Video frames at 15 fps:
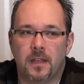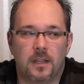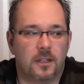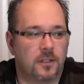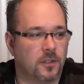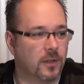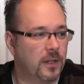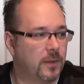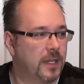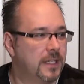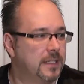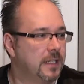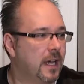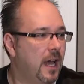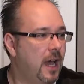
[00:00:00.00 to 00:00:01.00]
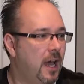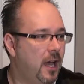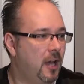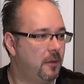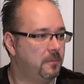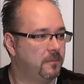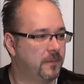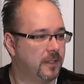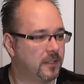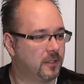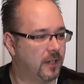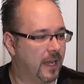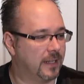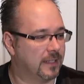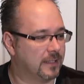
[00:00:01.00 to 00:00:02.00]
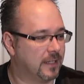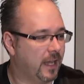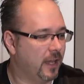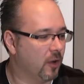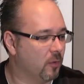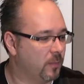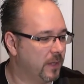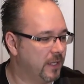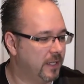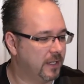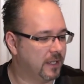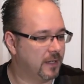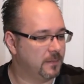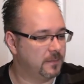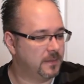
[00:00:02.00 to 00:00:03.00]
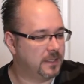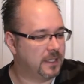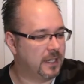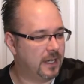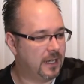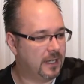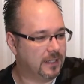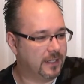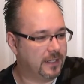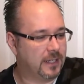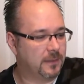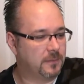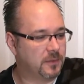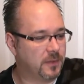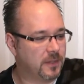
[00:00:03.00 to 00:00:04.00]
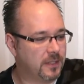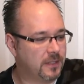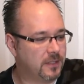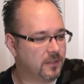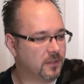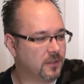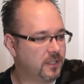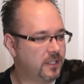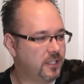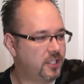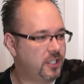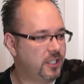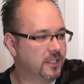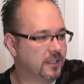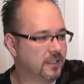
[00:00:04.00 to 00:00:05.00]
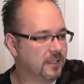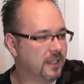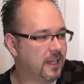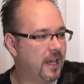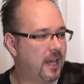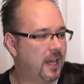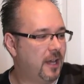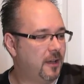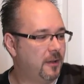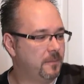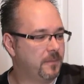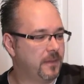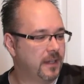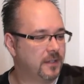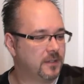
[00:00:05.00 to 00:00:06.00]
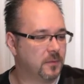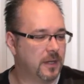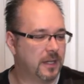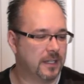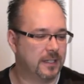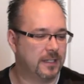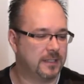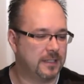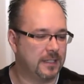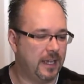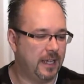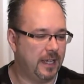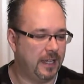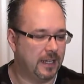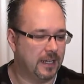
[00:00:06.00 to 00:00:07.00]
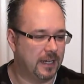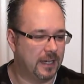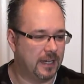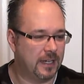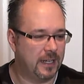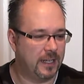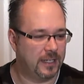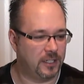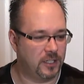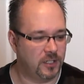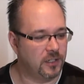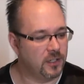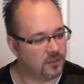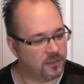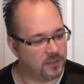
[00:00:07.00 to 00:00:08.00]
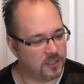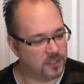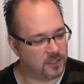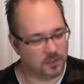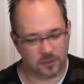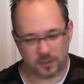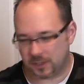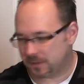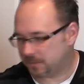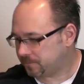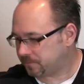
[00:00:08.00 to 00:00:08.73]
So anyways, let's crack this guy open. He comes, Link comes with his sword and his shield, as well as a sheath for his sword.